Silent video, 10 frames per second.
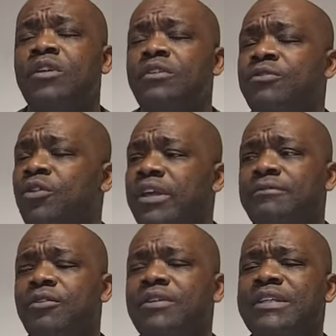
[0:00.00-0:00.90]

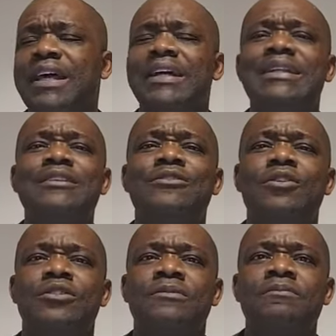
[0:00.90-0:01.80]
forgive us and cleanse
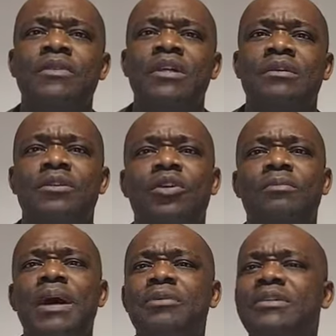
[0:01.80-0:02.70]
us. Because
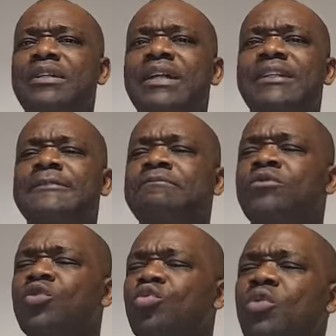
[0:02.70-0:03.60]
Bible says that
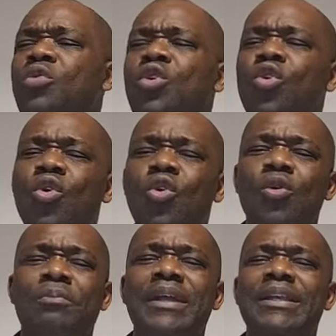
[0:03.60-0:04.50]
when we
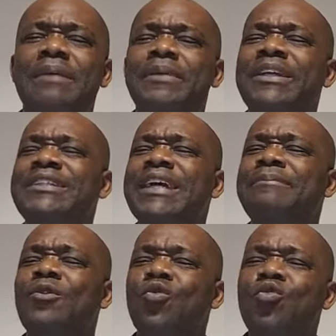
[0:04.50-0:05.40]
obey them, it shall
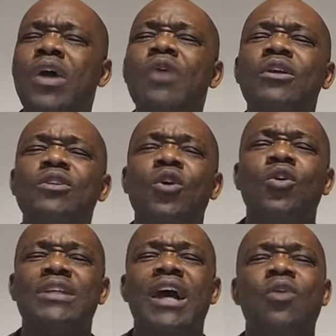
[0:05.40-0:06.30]
be well with
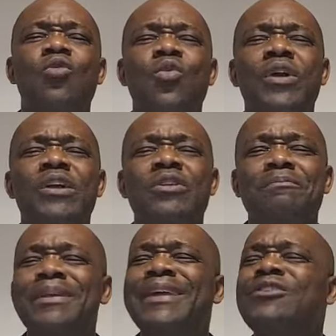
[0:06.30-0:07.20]
us and He will
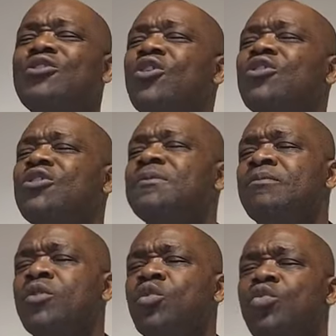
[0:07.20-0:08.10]
bless us
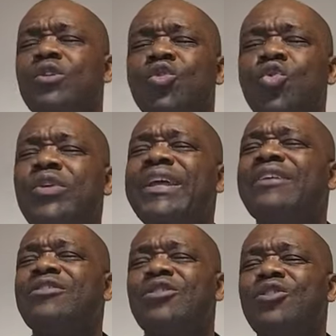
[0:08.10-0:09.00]
with good
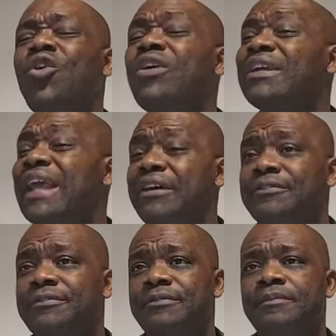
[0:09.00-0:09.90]
health, long life.